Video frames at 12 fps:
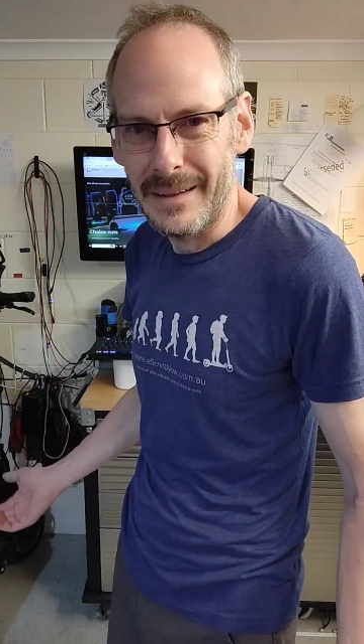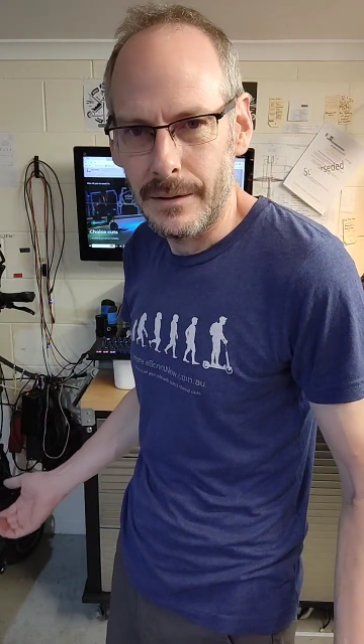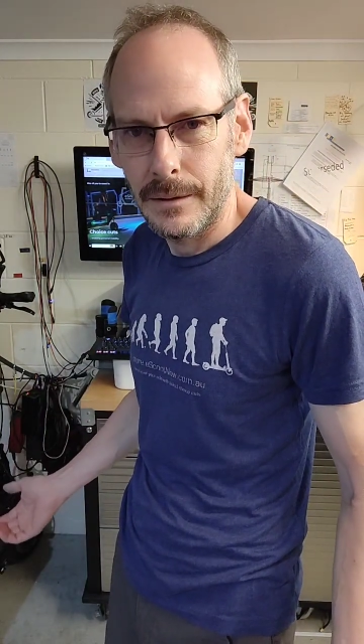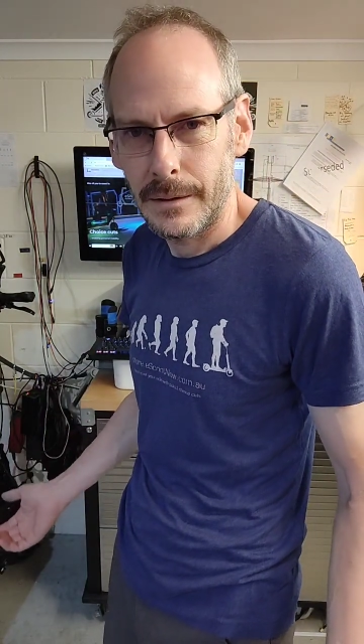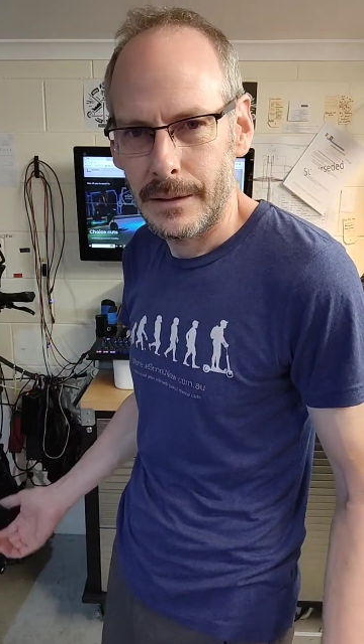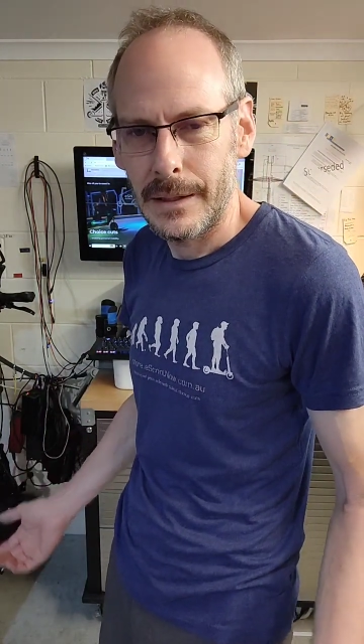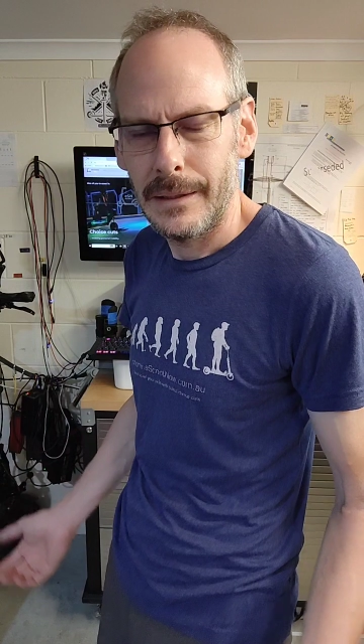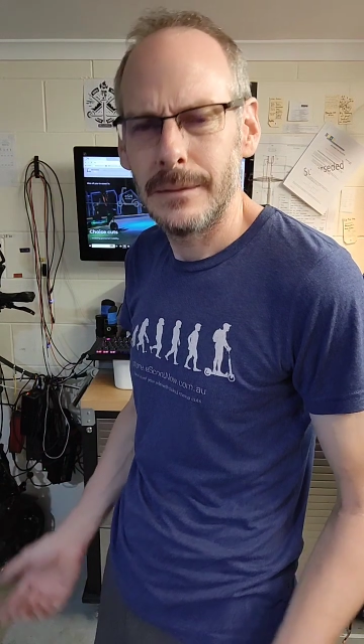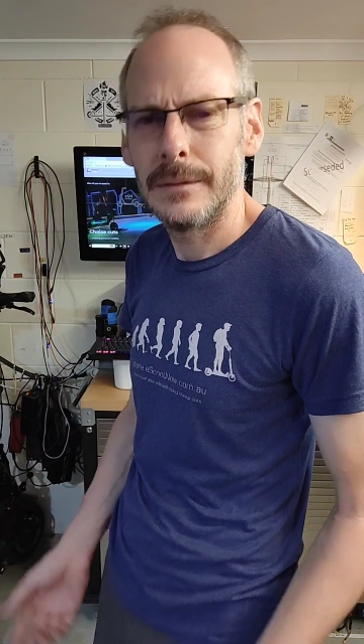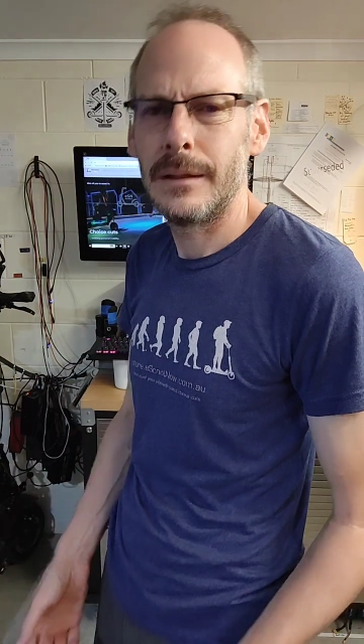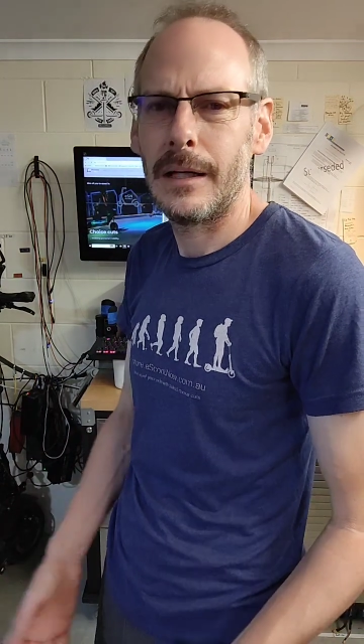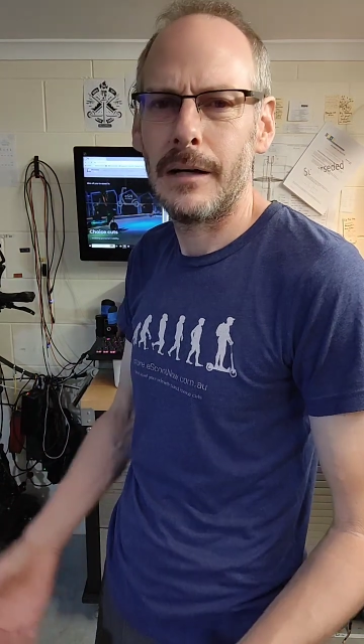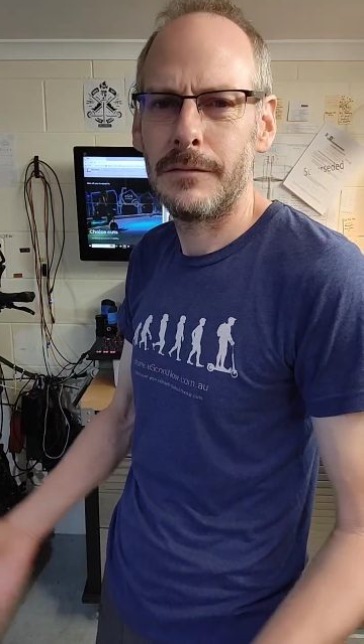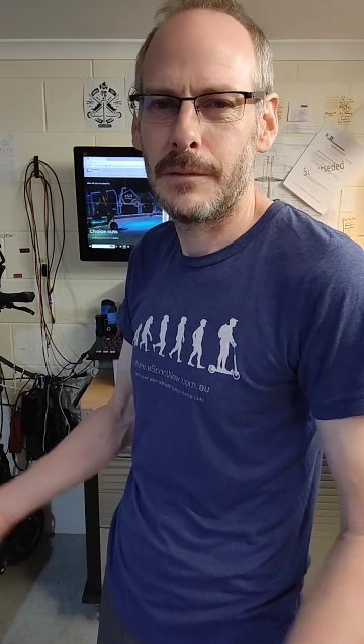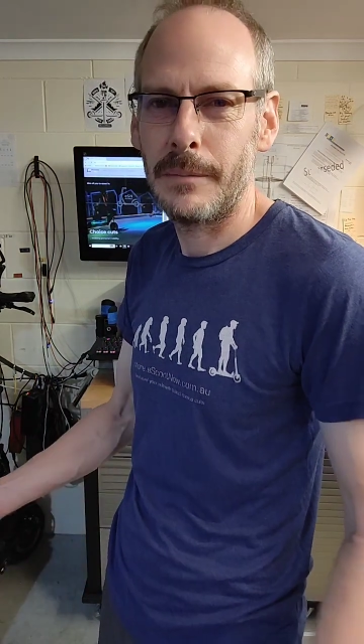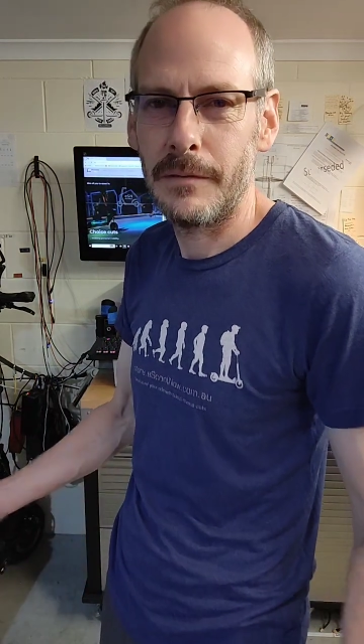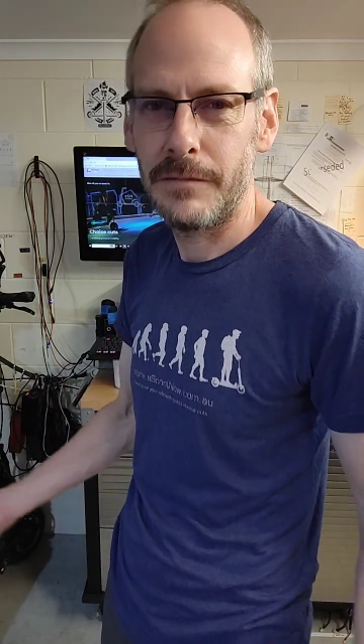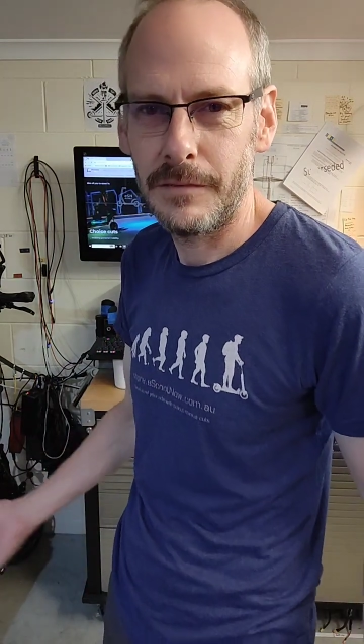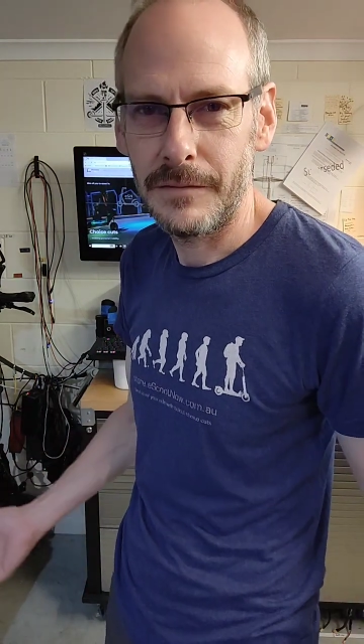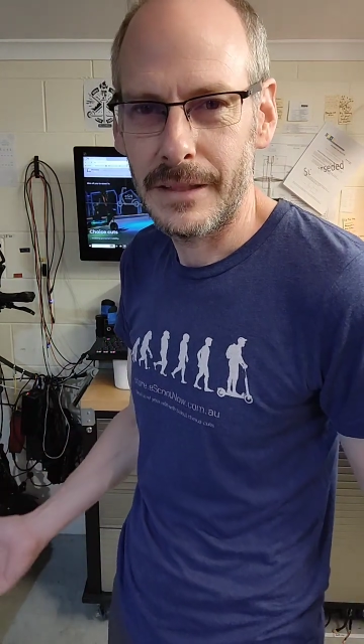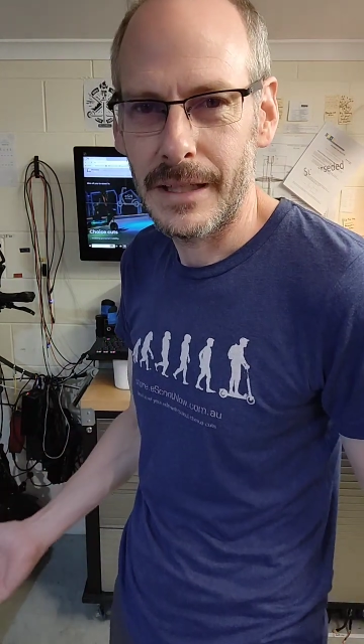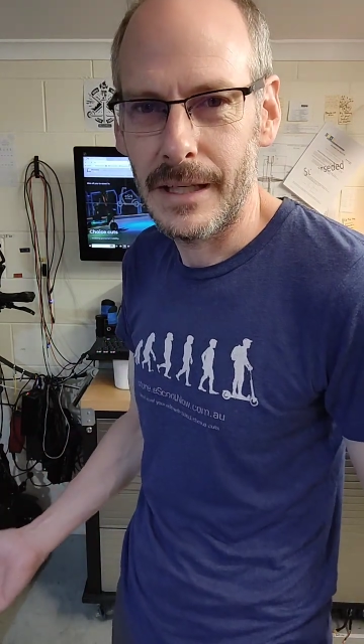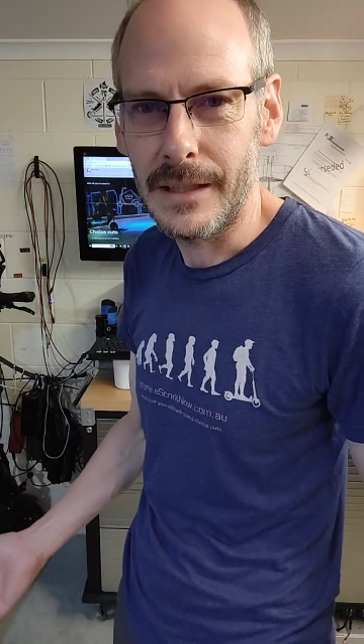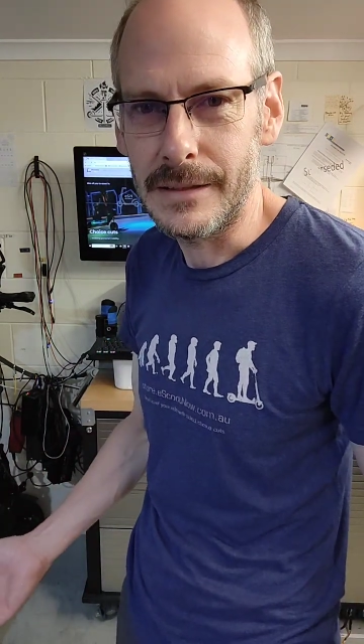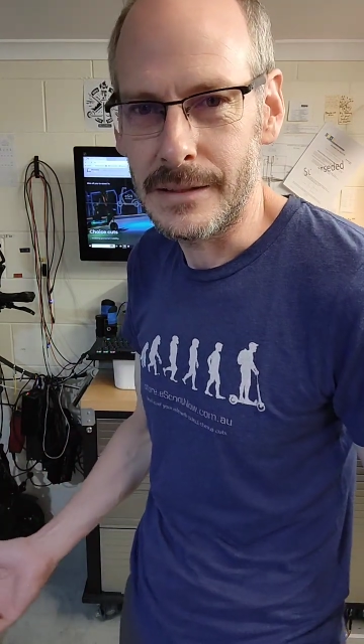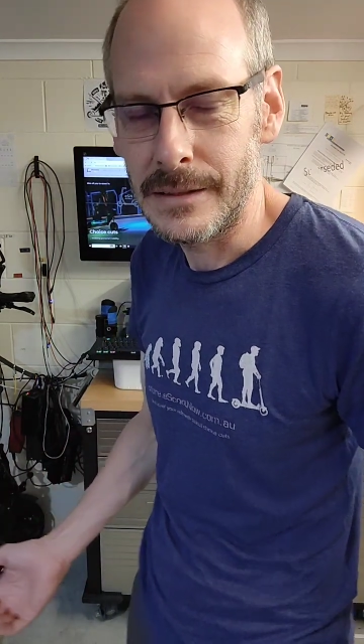okay, after about 50 k's.